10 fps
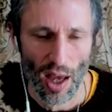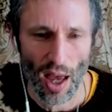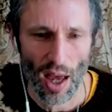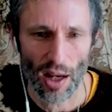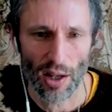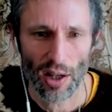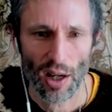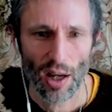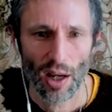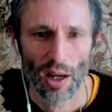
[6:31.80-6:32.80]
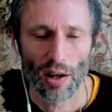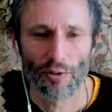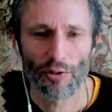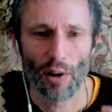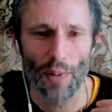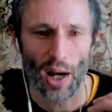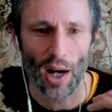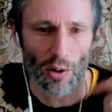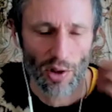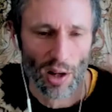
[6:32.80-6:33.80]
And from my
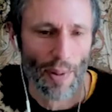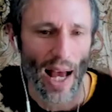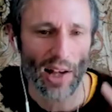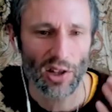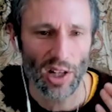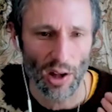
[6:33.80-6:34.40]
own capacity